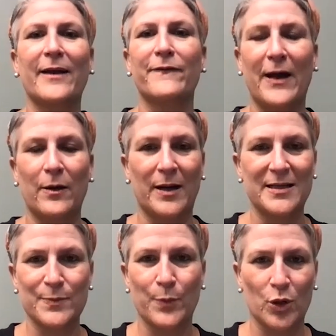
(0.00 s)
of found my
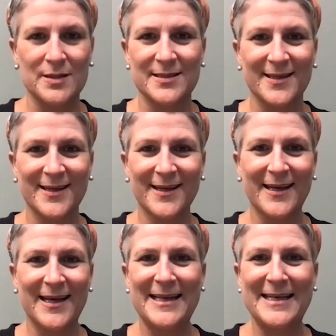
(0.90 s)
sports
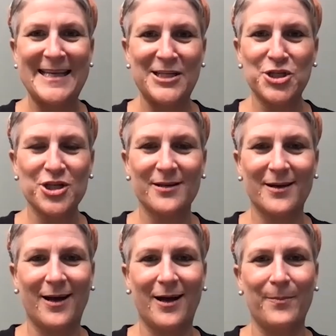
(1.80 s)
niche,
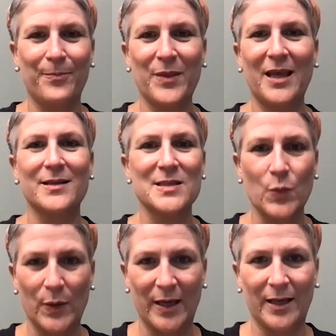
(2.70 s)
in
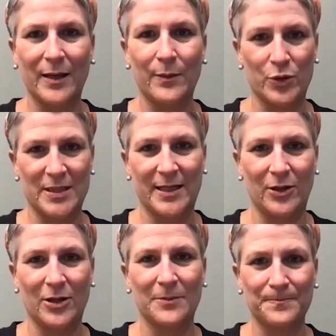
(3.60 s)
swimming in
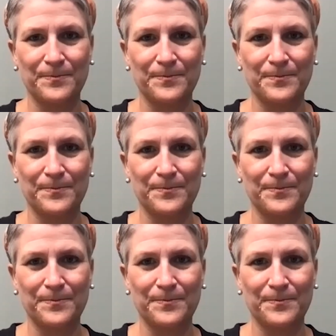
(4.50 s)
particular.